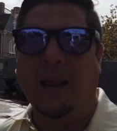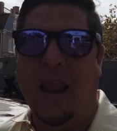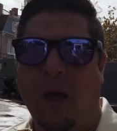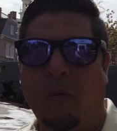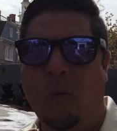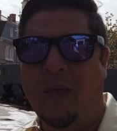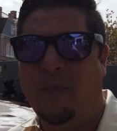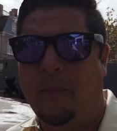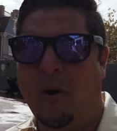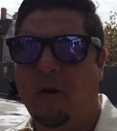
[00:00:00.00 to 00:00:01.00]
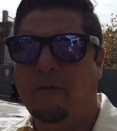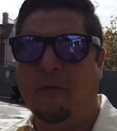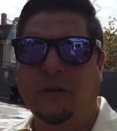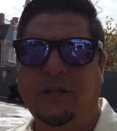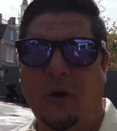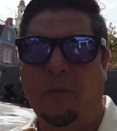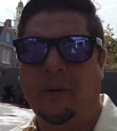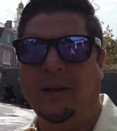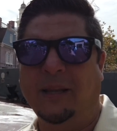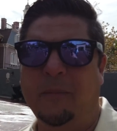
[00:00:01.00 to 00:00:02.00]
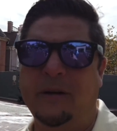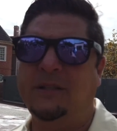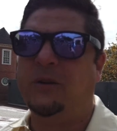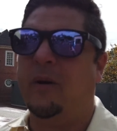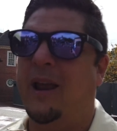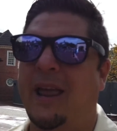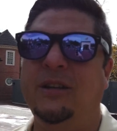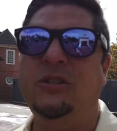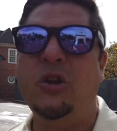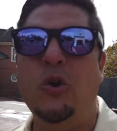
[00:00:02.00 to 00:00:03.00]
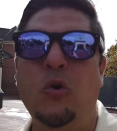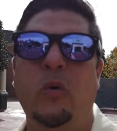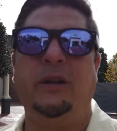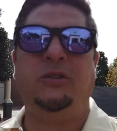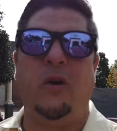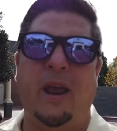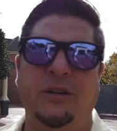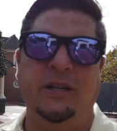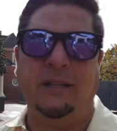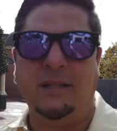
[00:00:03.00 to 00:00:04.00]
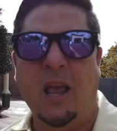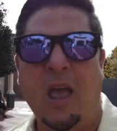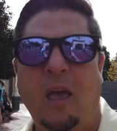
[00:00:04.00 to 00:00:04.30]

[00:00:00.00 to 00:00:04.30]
Now, when the park first opened, Liberty Square had two attractions.